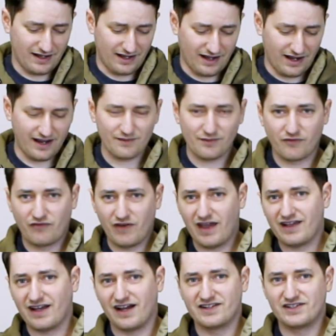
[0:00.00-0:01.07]
I have a
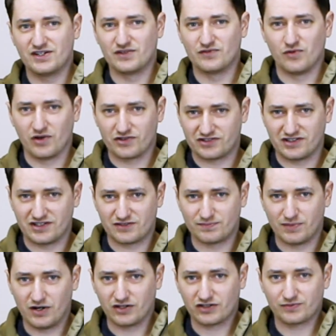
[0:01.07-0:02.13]
vague idea of what's in this
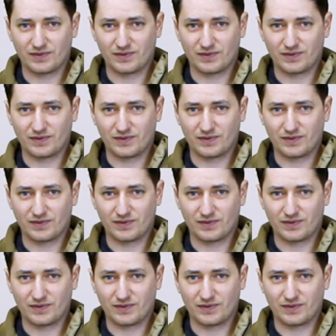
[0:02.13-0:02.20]
box,